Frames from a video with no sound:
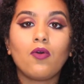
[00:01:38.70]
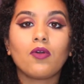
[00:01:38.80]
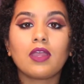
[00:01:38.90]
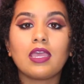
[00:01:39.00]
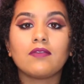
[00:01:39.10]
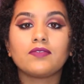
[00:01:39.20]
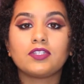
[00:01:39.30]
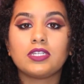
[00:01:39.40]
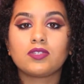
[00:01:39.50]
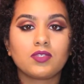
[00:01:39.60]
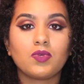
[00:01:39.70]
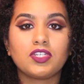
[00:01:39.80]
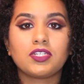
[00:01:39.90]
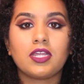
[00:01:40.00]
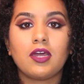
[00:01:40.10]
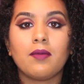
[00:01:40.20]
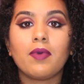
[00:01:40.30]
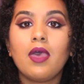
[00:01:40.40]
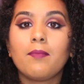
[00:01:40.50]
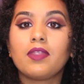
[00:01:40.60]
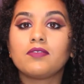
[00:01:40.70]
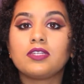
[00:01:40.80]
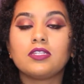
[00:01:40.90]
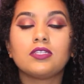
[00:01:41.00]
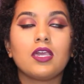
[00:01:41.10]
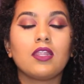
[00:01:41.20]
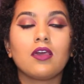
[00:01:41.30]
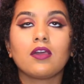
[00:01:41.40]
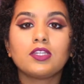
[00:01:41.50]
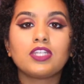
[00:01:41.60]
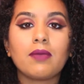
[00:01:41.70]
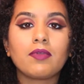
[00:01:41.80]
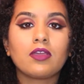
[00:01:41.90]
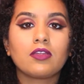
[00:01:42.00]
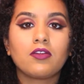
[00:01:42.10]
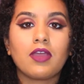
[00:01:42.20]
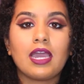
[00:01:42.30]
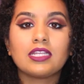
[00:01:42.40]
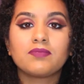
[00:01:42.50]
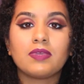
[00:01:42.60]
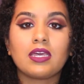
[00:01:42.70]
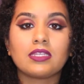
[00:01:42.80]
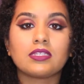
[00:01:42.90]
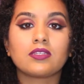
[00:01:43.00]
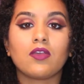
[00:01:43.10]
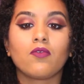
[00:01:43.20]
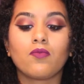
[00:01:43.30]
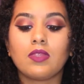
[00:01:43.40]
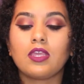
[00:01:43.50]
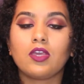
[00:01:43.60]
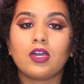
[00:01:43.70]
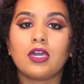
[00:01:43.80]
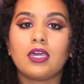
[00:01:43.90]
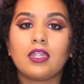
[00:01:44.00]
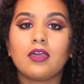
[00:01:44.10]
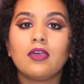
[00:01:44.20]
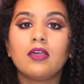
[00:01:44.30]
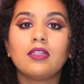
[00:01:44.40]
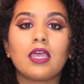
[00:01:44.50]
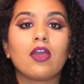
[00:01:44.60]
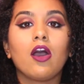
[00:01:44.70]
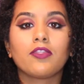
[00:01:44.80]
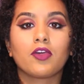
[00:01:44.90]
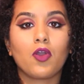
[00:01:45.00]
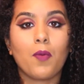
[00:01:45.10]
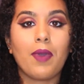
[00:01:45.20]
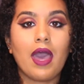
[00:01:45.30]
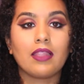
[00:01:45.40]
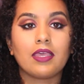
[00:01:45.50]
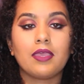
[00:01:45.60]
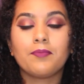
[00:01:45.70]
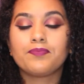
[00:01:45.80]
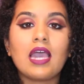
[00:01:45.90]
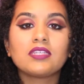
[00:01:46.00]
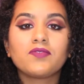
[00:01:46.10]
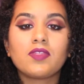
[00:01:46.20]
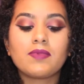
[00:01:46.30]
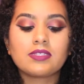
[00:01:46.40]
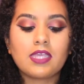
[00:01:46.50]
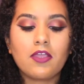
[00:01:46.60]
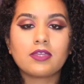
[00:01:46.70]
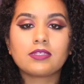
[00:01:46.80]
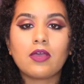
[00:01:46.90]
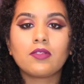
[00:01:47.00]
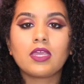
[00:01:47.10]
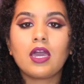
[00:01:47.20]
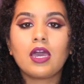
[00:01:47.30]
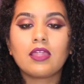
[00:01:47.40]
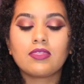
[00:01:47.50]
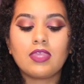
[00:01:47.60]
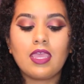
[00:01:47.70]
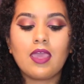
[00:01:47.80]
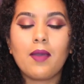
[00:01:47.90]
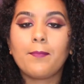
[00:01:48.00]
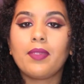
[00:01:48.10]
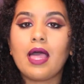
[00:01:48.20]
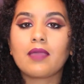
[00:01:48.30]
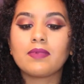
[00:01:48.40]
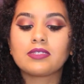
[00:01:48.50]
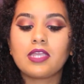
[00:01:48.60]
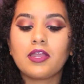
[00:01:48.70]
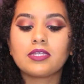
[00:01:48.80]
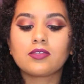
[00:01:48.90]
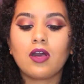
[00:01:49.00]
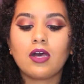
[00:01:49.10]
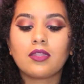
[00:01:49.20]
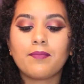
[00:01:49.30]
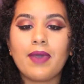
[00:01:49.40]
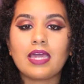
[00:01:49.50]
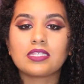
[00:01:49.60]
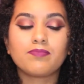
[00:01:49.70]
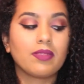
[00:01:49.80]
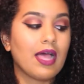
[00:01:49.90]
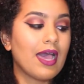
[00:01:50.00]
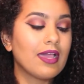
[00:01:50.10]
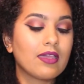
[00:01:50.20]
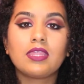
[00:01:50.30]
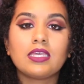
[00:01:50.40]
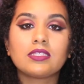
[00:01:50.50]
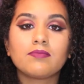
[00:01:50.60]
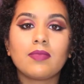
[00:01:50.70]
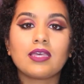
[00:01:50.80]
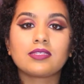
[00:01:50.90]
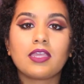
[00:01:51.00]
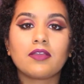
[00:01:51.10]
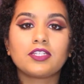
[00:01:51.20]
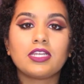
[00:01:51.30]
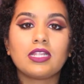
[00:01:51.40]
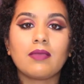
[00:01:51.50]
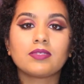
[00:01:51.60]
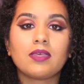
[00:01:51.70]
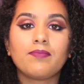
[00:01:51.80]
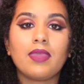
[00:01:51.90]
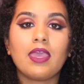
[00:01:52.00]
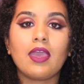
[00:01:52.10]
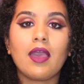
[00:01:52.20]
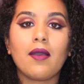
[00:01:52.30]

or if she switched it up. But if she did, good job and congrats, because this is a really good like on the go palette. As for the mascaras, I only got the black mascara. It's called Baddest Black. This mascara she claimed to be